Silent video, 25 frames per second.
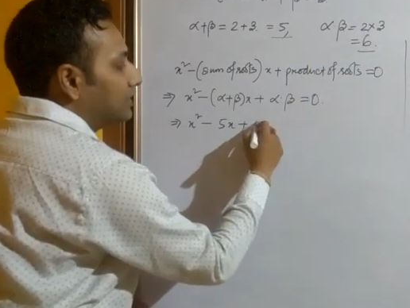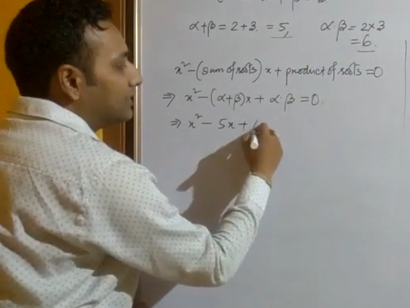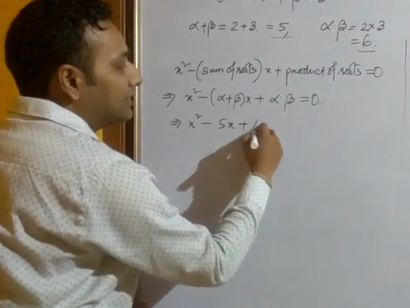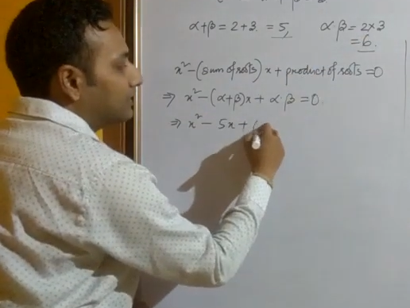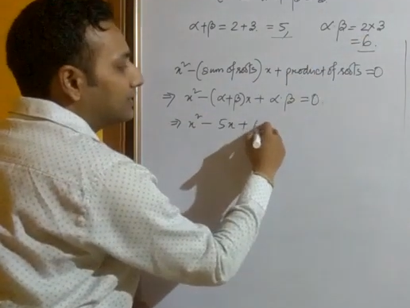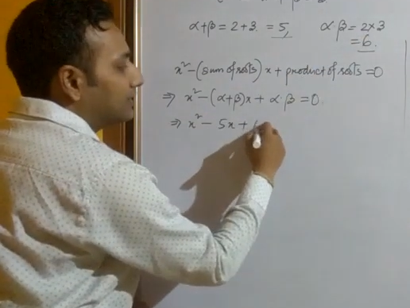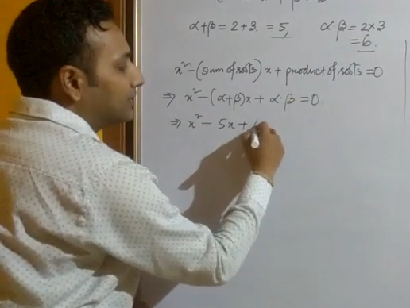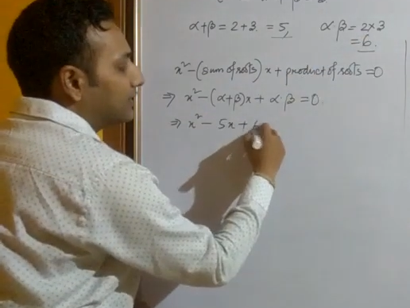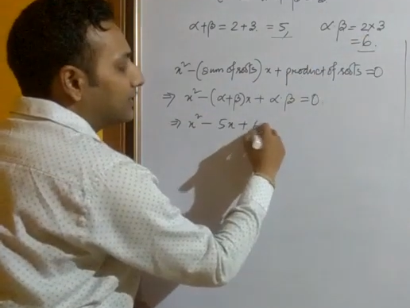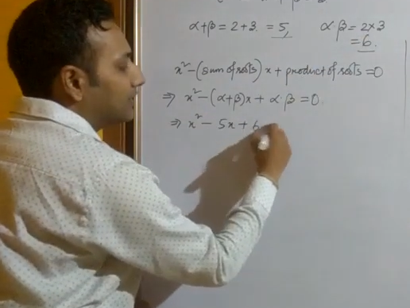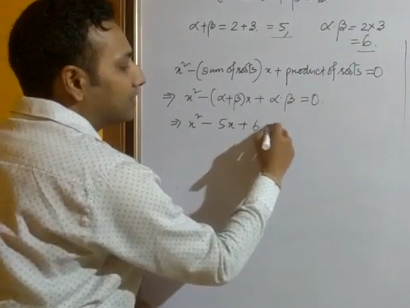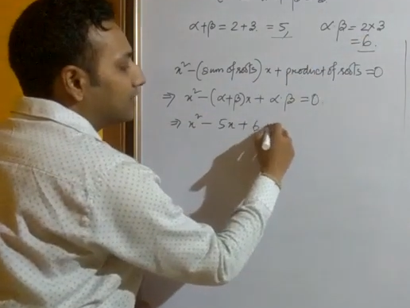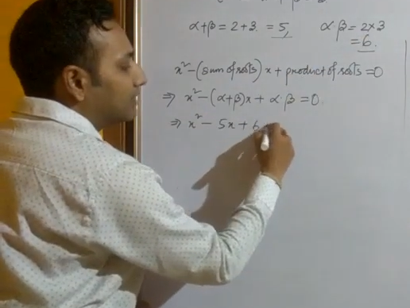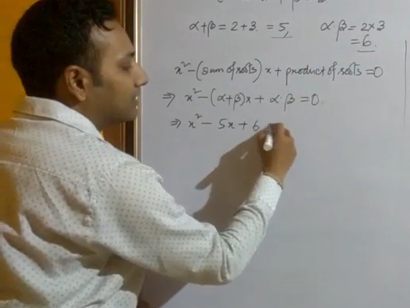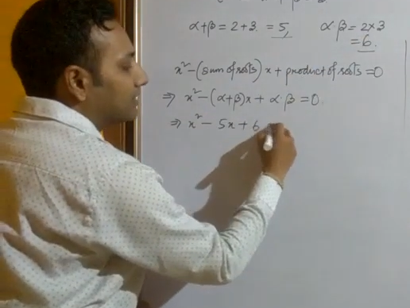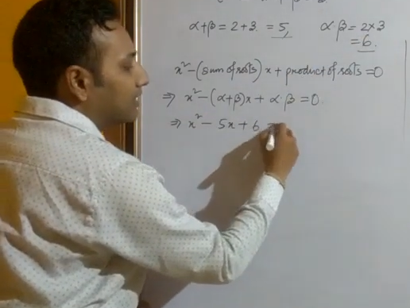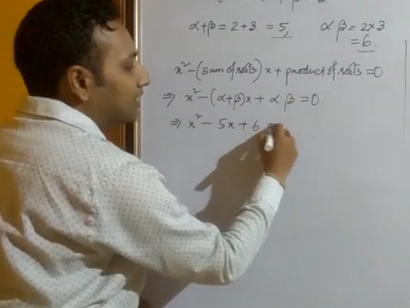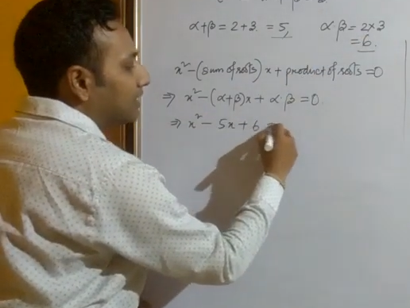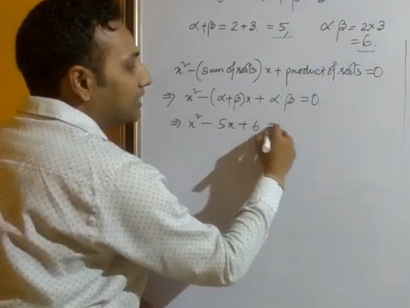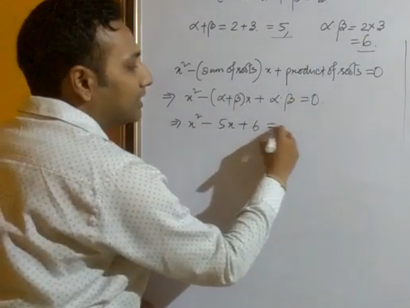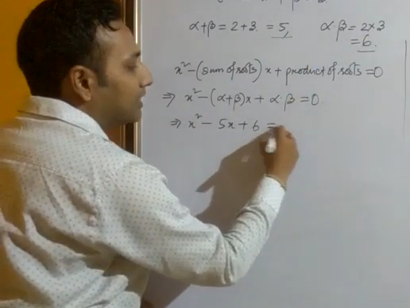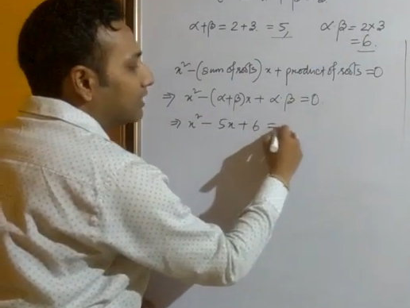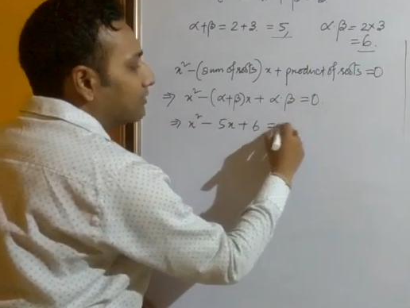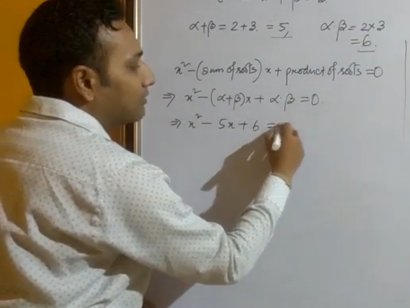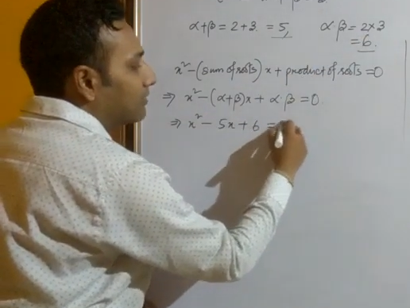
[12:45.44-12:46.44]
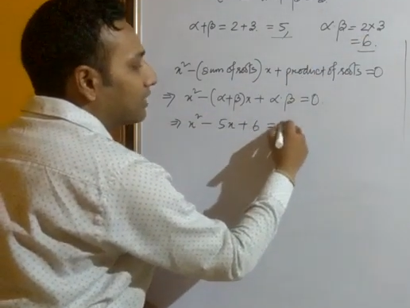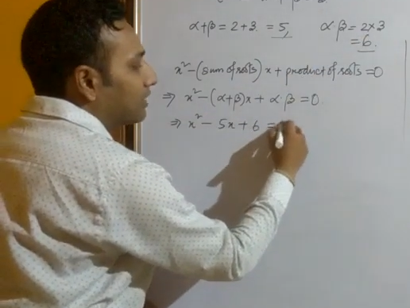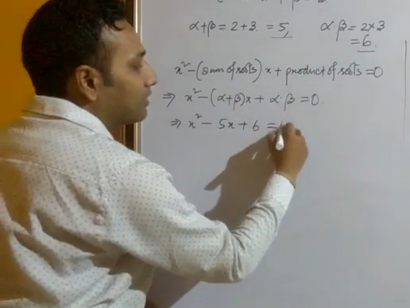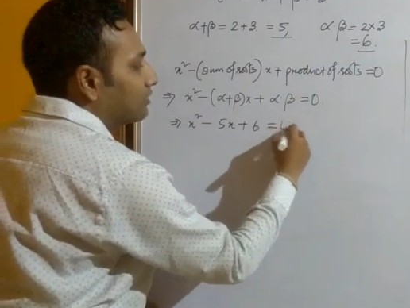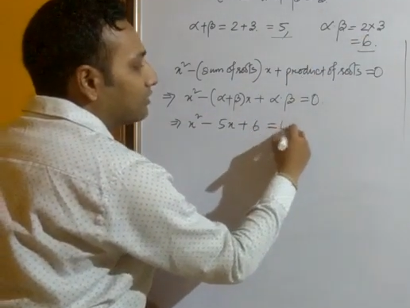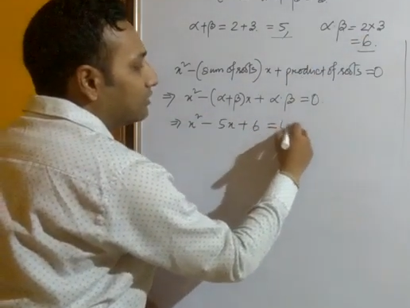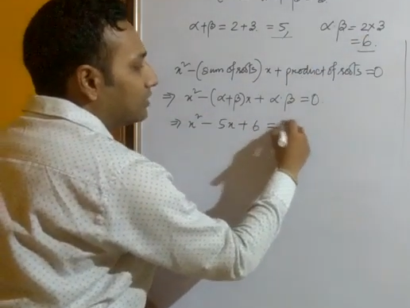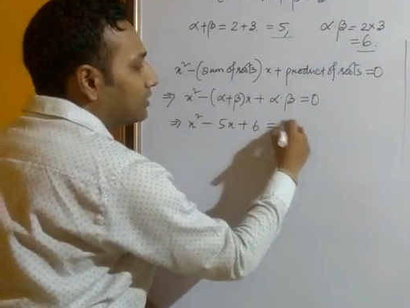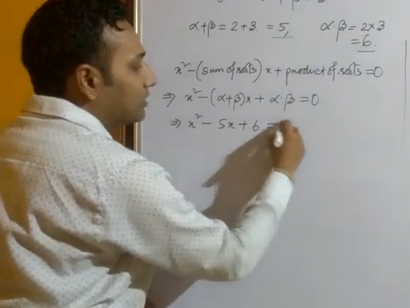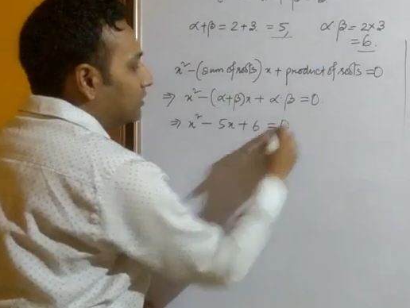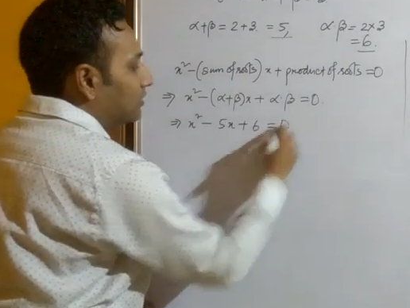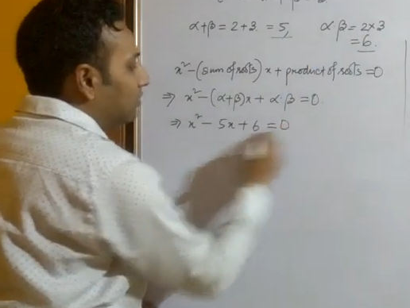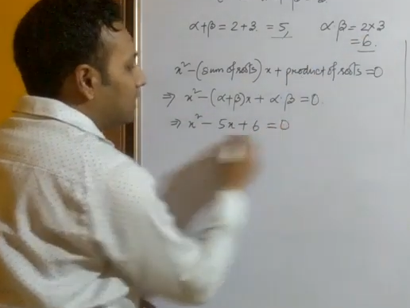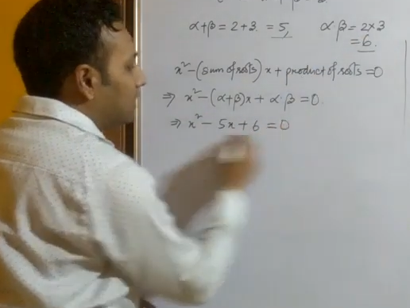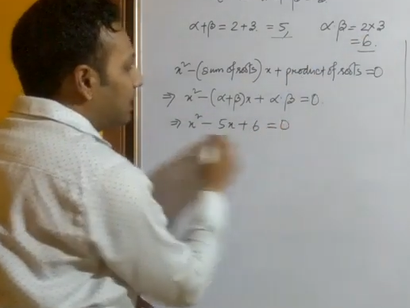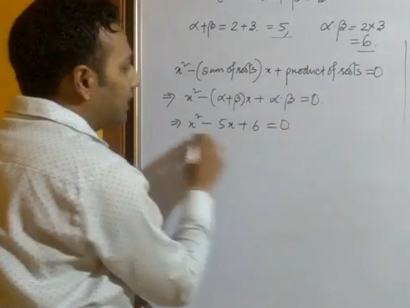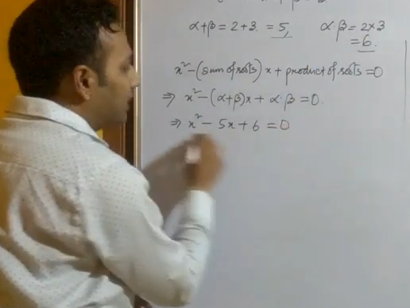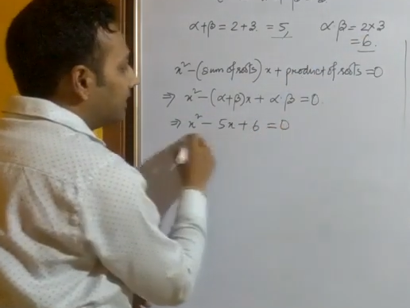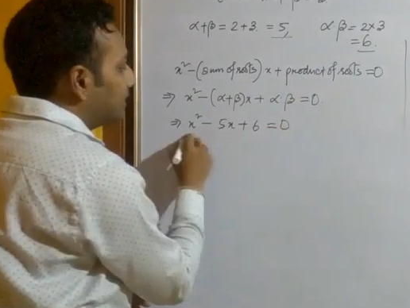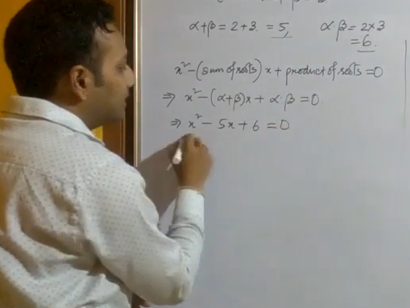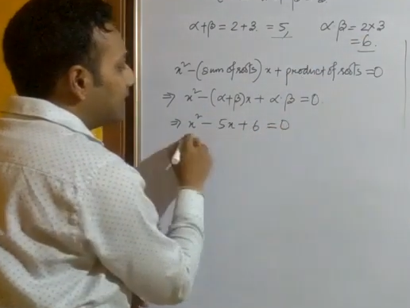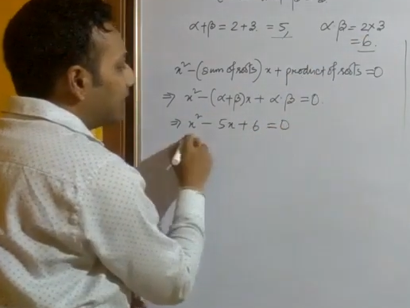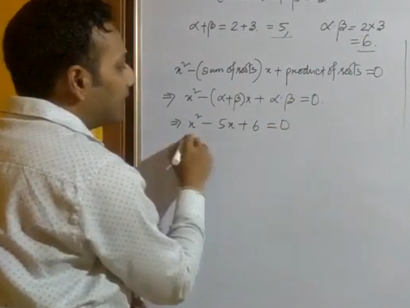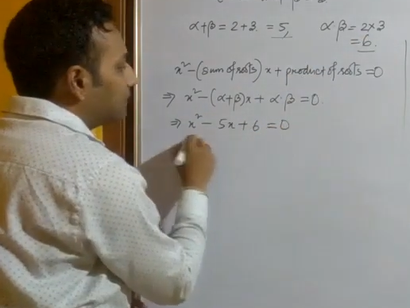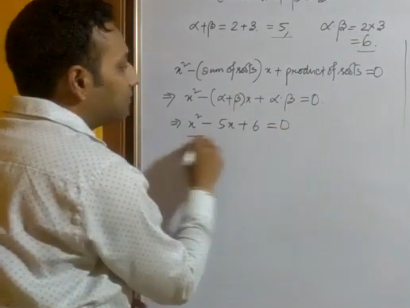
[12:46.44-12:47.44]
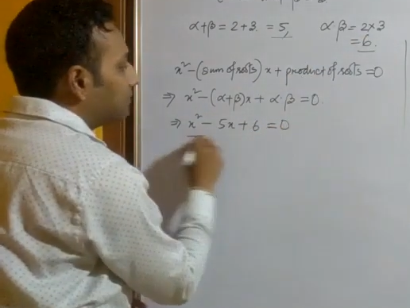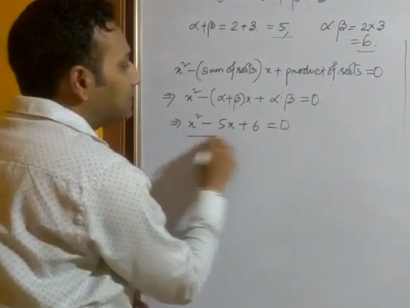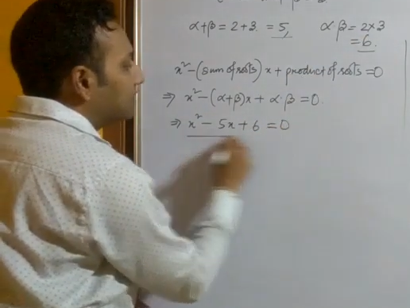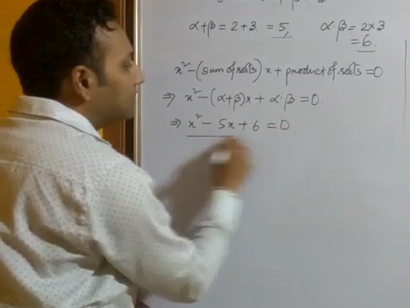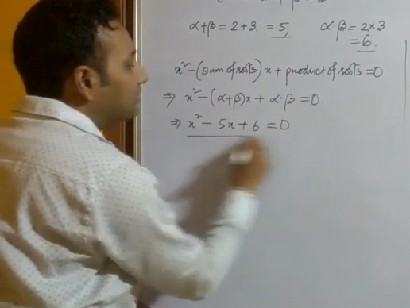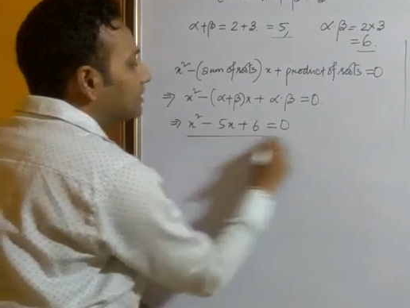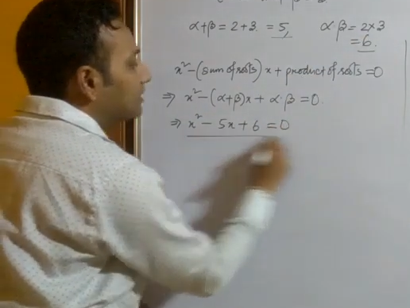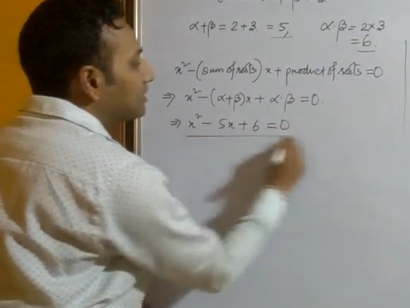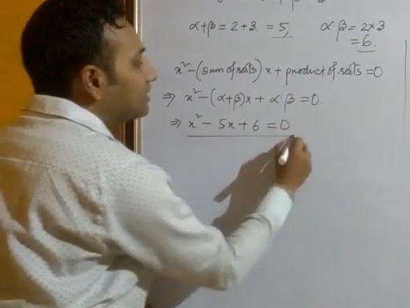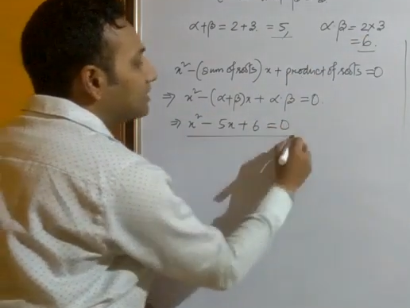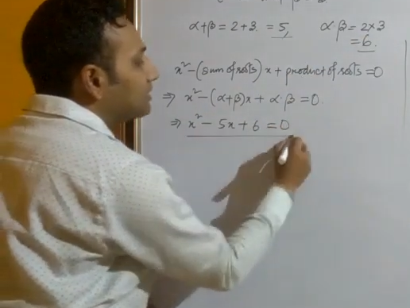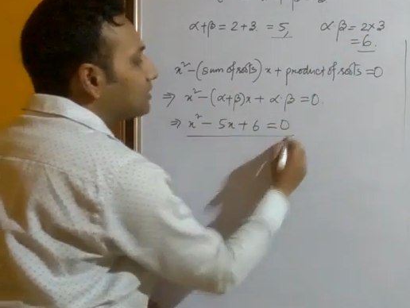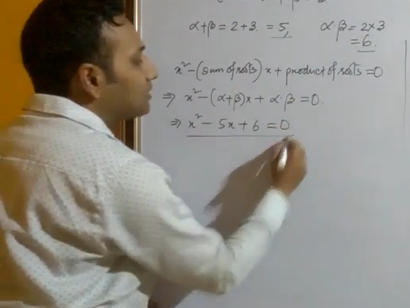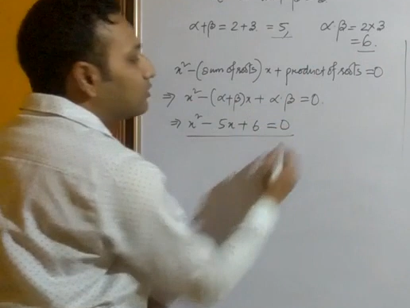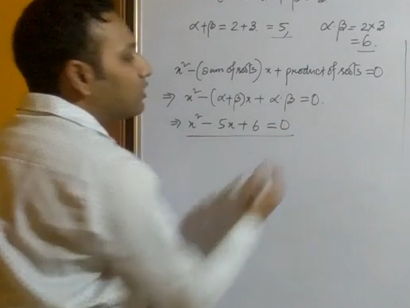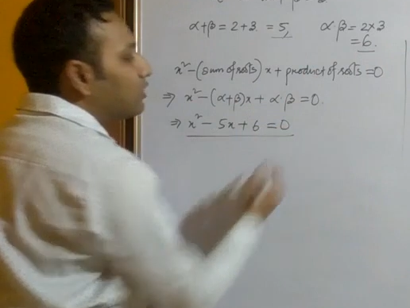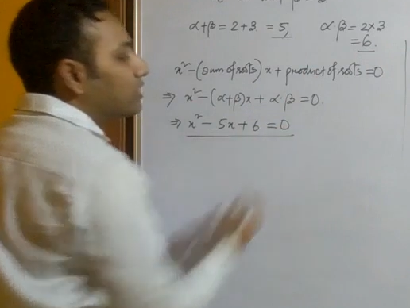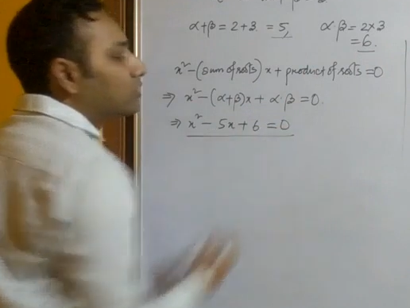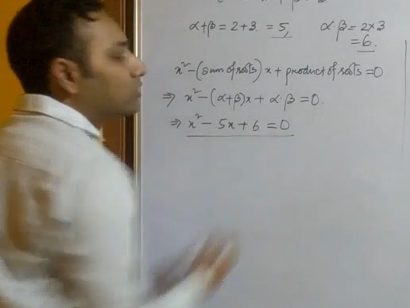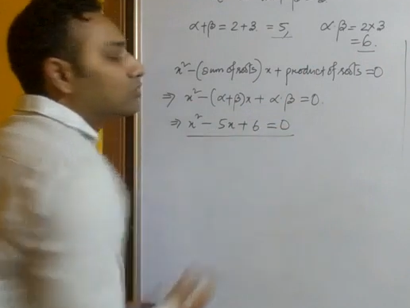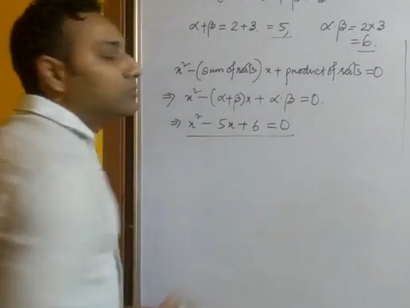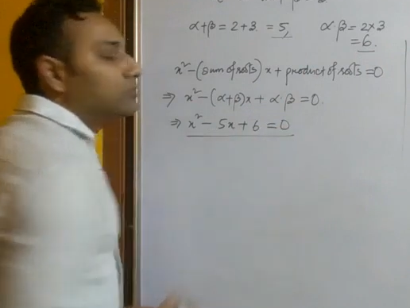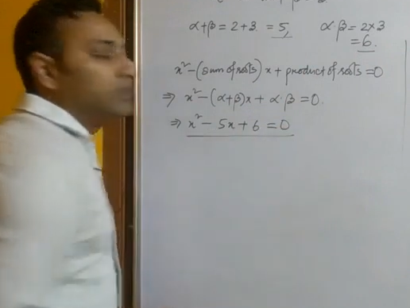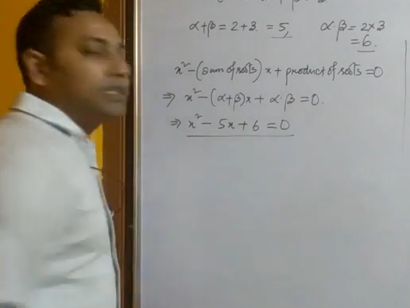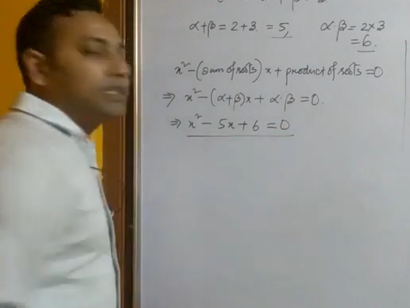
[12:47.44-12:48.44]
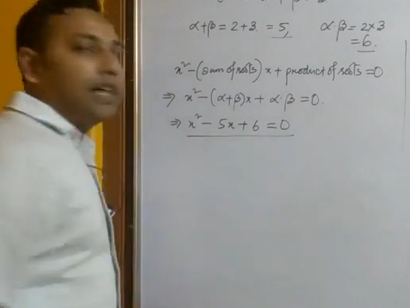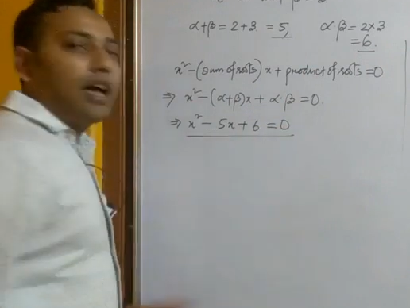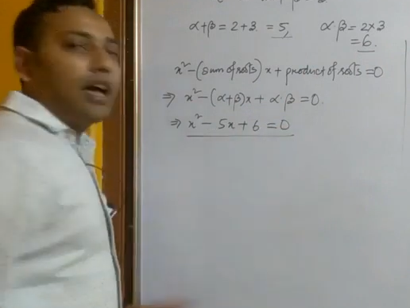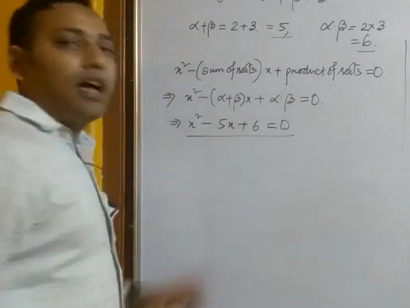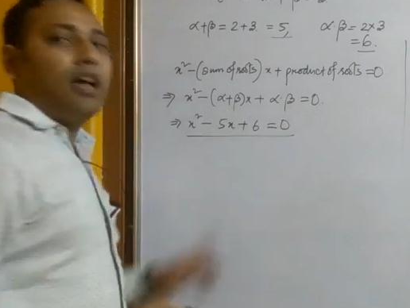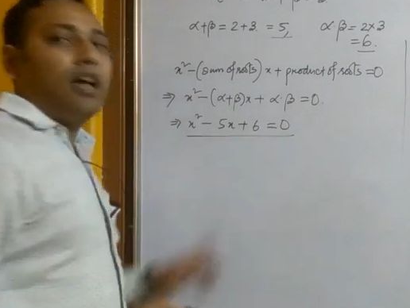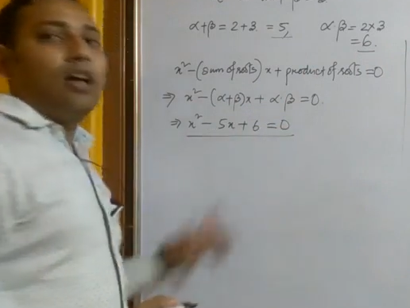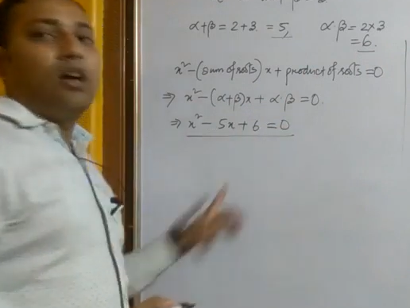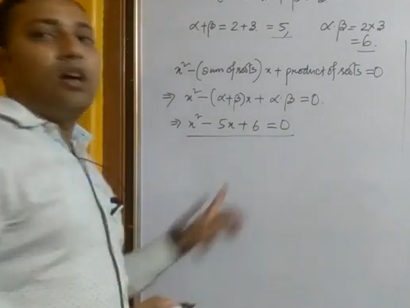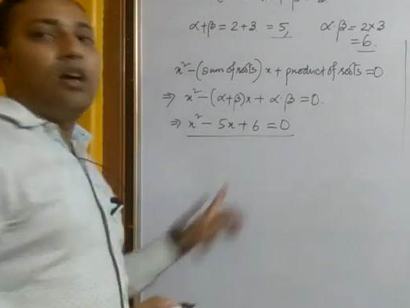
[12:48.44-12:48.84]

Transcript: 6 equal to 0. That means this is going to be the